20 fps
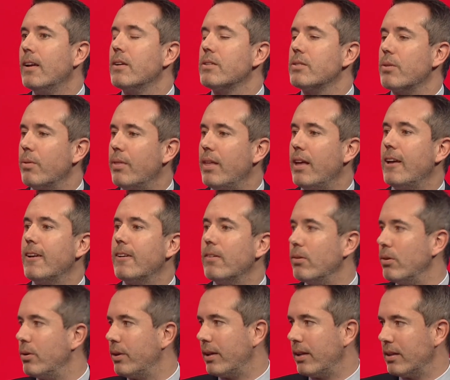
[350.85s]
So they're
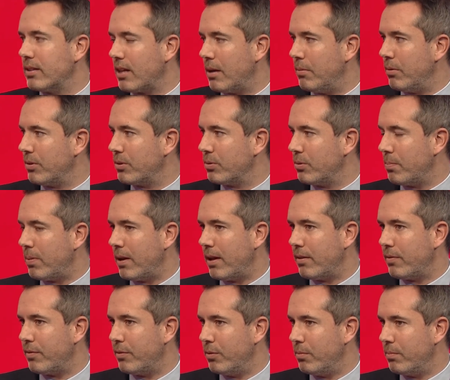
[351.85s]
not looking to come onto a
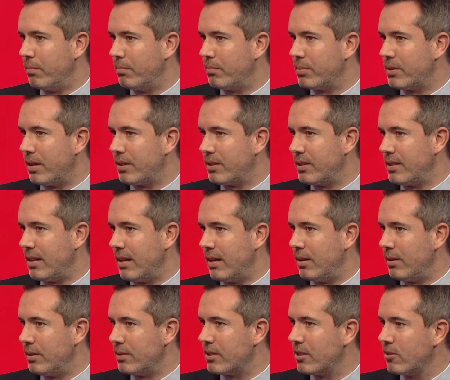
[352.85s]
platform such as
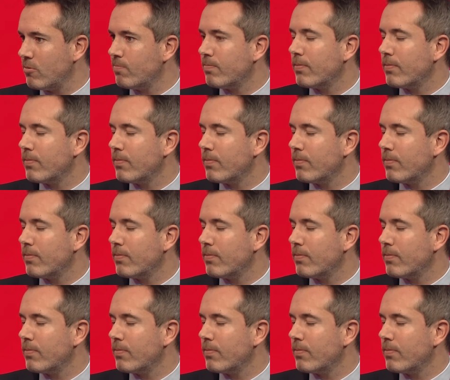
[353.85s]
ours